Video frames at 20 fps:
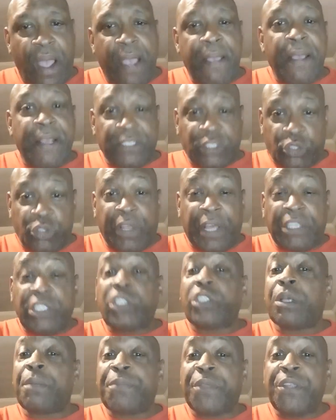So that's
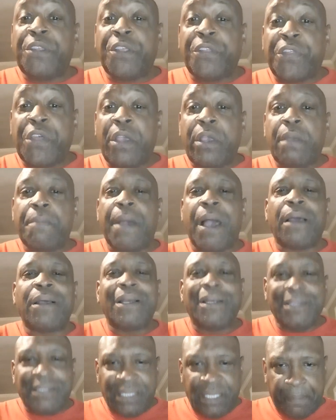something to think about
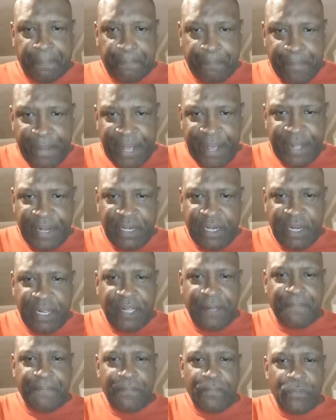depending
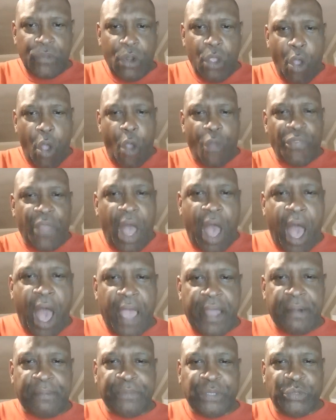on the
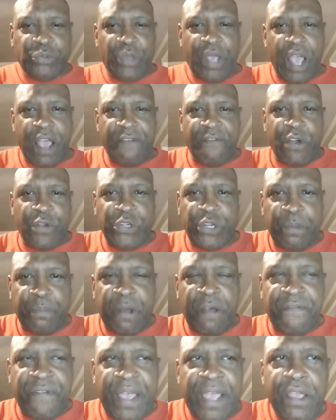items you have on your
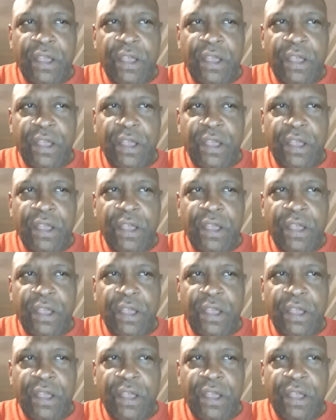buffet.